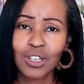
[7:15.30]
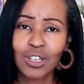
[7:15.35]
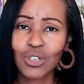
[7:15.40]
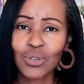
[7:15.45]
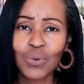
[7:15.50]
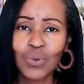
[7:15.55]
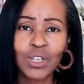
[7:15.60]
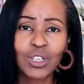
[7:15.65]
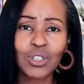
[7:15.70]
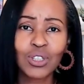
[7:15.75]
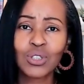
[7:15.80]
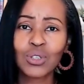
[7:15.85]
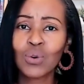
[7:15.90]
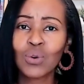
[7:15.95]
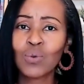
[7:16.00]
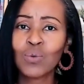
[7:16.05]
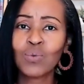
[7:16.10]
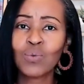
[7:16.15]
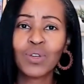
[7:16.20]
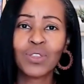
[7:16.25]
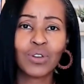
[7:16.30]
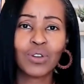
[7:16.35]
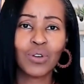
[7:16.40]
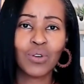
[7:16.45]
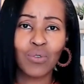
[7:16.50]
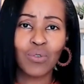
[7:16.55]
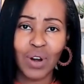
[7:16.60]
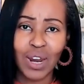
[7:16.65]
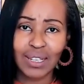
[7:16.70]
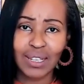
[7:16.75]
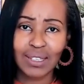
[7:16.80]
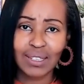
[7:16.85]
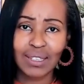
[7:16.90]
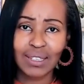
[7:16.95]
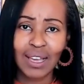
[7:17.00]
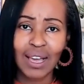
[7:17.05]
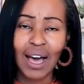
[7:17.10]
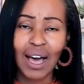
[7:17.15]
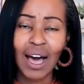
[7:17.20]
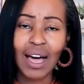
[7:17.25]
doing so with
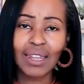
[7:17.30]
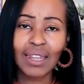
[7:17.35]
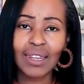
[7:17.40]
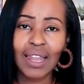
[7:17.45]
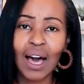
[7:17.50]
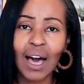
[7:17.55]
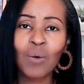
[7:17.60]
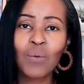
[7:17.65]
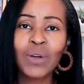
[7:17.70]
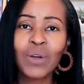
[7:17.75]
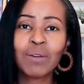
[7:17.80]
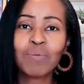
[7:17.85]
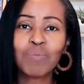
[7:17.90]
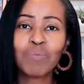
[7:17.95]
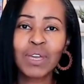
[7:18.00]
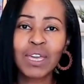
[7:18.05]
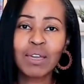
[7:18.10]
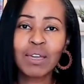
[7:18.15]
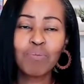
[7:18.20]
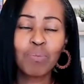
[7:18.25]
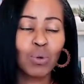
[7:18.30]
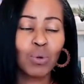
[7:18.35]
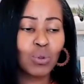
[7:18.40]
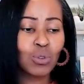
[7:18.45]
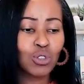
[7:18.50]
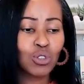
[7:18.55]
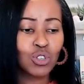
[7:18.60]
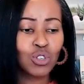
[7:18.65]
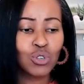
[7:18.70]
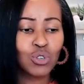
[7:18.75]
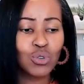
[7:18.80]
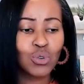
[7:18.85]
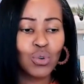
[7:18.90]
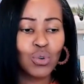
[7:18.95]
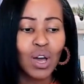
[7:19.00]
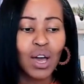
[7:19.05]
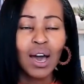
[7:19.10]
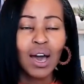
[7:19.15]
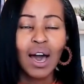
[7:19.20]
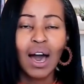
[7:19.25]
grace, allowing people
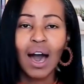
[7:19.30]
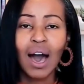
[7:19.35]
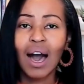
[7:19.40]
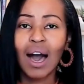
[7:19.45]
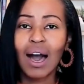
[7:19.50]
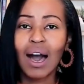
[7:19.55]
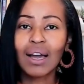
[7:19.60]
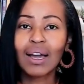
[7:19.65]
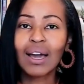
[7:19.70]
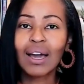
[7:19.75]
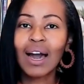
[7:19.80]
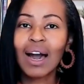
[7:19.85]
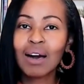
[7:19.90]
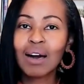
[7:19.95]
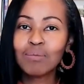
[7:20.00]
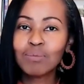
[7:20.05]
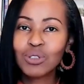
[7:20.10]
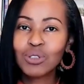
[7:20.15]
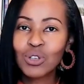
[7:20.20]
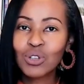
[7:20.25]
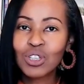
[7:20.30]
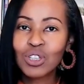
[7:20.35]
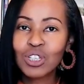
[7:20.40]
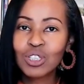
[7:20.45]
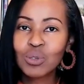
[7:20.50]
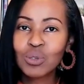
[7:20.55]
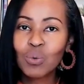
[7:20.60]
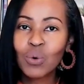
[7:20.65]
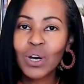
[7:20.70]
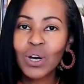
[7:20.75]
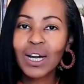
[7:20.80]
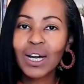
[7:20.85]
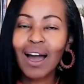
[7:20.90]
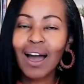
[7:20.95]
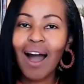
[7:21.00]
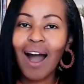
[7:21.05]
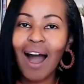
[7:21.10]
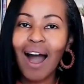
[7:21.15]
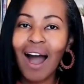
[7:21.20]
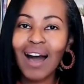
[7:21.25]
to uh, come to this work
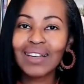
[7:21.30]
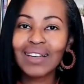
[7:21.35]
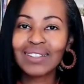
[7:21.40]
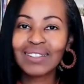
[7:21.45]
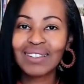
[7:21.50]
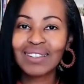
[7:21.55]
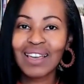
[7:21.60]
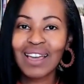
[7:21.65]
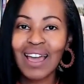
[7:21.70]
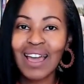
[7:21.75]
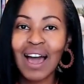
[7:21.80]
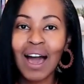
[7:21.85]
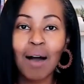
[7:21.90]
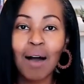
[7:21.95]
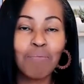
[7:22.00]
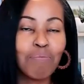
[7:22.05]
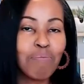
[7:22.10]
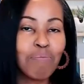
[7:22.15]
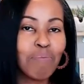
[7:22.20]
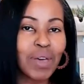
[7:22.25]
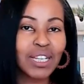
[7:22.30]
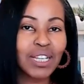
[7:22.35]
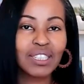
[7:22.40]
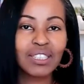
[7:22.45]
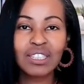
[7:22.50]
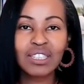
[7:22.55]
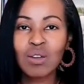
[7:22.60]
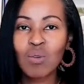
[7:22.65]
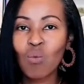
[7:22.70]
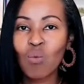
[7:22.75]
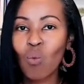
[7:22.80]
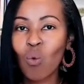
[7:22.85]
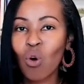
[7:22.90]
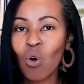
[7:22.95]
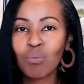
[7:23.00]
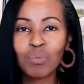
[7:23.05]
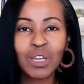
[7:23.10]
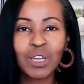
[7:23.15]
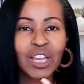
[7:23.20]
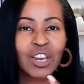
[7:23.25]
as they are, messy,
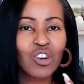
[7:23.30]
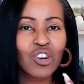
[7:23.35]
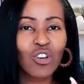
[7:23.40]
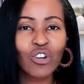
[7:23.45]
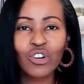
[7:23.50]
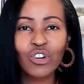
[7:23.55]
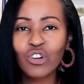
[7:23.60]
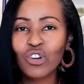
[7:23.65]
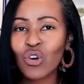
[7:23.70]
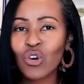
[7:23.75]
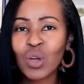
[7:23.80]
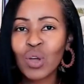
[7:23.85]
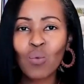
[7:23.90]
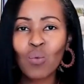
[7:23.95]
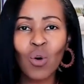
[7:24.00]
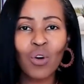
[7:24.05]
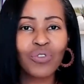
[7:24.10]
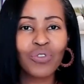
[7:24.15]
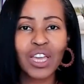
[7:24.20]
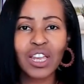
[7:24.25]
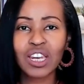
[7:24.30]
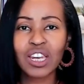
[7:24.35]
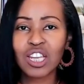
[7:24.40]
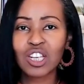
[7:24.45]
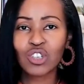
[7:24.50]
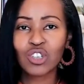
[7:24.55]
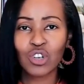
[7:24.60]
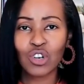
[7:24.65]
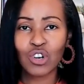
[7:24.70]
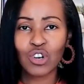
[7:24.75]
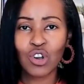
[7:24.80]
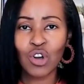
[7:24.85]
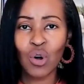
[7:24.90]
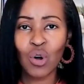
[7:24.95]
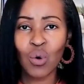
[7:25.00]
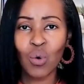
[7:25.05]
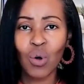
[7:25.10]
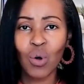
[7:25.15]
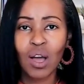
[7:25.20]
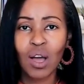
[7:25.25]
wobbly, not knowing what they need to
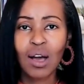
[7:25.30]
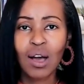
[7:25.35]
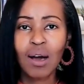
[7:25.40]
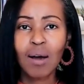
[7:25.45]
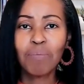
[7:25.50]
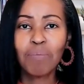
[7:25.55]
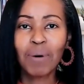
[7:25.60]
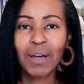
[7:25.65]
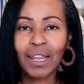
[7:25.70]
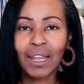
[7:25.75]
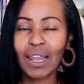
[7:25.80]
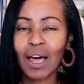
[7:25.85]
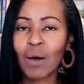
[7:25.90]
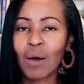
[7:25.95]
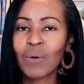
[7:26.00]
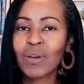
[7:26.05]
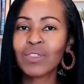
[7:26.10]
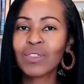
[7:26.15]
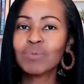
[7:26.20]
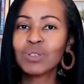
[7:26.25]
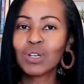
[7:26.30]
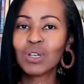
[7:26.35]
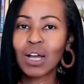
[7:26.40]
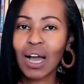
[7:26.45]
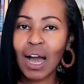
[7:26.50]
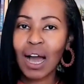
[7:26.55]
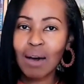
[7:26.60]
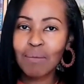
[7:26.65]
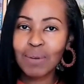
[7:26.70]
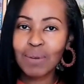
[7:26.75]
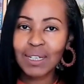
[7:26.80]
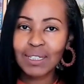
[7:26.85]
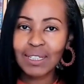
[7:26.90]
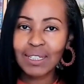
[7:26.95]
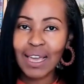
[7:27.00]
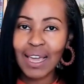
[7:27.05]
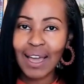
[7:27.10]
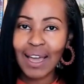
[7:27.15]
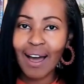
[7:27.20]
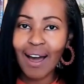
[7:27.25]
know, but allowing them to come as
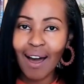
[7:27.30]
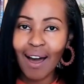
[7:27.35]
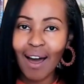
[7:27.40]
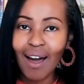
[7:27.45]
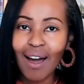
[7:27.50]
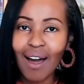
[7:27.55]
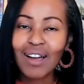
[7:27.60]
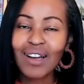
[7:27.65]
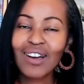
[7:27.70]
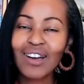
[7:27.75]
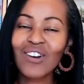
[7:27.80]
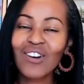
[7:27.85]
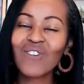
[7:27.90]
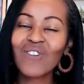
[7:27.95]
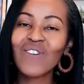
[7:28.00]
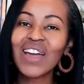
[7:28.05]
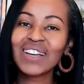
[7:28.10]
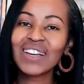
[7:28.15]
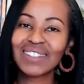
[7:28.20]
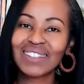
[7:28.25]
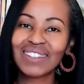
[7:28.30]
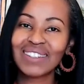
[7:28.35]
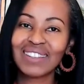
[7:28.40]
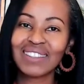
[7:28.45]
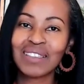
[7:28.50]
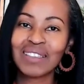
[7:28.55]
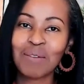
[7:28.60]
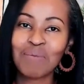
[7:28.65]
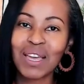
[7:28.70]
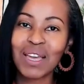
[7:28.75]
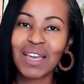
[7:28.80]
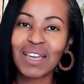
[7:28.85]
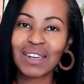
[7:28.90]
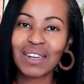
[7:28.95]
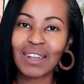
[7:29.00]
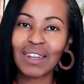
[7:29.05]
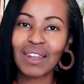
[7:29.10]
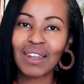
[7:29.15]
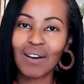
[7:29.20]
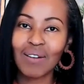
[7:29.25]
they are, correcting them
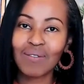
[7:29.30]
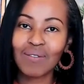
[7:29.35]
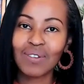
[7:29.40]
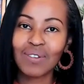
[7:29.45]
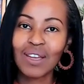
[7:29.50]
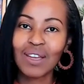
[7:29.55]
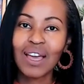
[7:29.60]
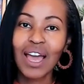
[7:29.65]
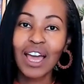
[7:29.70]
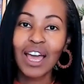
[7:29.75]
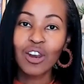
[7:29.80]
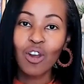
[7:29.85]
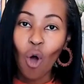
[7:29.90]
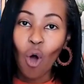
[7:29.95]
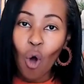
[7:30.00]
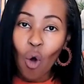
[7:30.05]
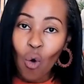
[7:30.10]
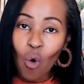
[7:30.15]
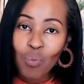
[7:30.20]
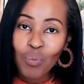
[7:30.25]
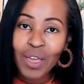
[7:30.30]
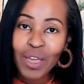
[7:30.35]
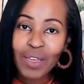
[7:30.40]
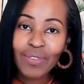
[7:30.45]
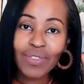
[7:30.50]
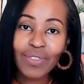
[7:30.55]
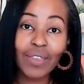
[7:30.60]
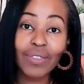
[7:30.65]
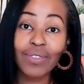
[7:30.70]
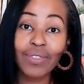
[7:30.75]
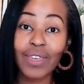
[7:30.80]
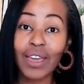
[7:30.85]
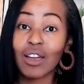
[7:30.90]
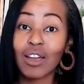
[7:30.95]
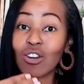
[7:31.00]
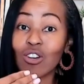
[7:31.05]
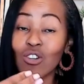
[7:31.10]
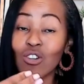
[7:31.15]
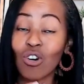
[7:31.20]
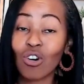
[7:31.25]
in love, and hoping that they
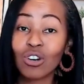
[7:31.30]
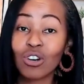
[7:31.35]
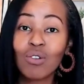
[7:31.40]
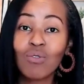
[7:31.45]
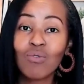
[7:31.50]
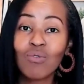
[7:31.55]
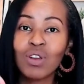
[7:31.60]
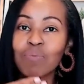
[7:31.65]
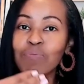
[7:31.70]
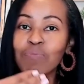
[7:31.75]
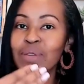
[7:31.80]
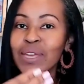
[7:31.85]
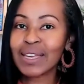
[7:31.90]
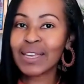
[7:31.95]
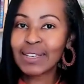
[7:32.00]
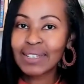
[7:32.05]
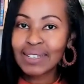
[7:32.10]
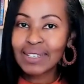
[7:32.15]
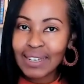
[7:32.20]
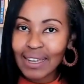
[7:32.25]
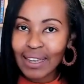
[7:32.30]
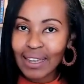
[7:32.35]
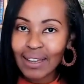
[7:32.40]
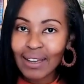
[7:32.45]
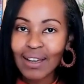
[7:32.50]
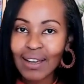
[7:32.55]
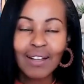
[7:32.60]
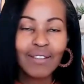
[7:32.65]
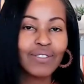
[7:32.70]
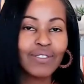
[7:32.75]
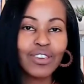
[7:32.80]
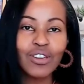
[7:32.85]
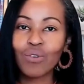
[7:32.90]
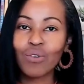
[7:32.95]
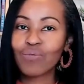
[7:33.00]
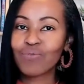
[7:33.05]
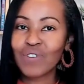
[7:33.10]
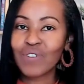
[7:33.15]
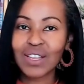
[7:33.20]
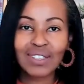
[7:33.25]
are not repeating the
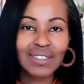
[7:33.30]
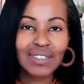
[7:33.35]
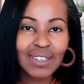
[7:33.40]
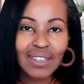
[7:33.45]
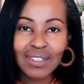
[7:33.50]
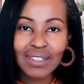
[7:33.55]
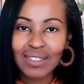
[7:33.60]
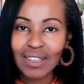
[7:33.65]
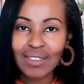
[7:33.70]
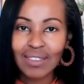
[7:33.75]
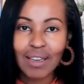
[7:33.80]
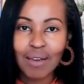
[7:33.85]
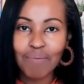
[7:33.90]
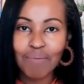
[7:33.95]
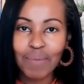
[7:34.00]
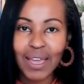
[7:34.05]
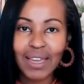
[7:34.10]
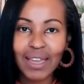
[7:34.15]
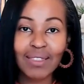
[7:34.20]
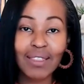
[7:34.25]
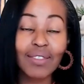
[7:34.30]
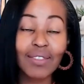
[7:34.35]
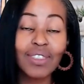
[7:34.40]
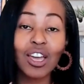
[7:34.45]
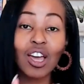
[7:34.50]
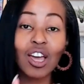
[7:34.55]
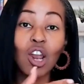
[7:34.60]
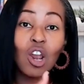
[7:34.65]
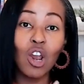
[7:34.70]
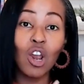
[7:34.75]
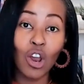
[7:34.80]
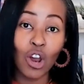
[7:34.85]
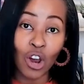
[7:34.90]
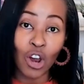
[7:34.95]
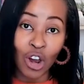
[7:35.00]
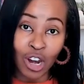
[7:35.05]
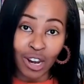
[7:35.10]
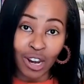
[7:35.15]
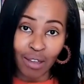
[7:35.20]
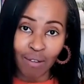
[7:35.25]
offenses that they're making, that they're
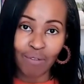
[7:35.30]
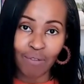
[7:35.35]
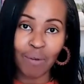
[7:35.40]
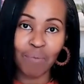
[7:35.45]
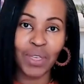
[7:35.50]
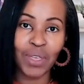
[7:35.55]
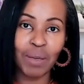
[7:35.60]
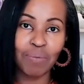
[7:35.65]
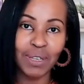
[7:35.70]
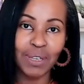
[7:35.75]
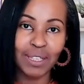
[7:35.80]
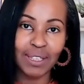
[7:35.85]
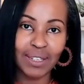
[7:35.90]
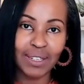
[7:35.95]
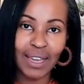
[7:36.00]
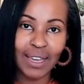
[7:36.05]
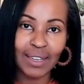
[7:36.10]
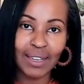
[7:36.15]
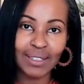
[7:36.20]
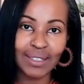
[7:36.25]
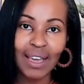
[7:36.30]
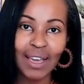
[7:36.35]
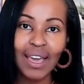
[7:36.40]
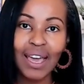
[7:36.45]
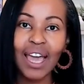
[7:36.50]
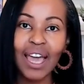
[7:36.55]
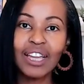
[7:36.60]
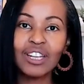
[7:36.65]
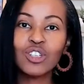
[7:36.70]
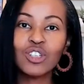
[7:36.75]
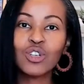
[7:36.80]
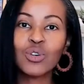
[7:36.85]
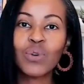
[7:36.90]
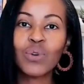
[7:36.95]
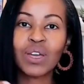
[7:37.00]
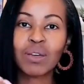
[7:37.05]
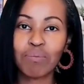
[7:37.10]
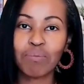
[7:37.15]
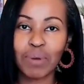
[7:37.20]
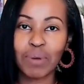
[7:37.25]
learning from their mistakes and
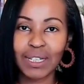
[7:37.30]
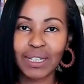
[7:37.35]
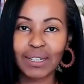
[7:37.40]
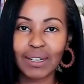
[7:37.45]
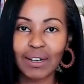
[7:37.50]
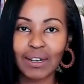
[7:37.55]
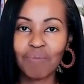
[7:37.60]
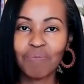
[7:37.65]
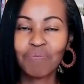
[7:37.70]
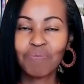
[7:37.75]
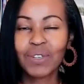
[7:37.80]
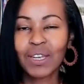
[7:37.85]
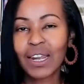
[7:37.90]
doing better.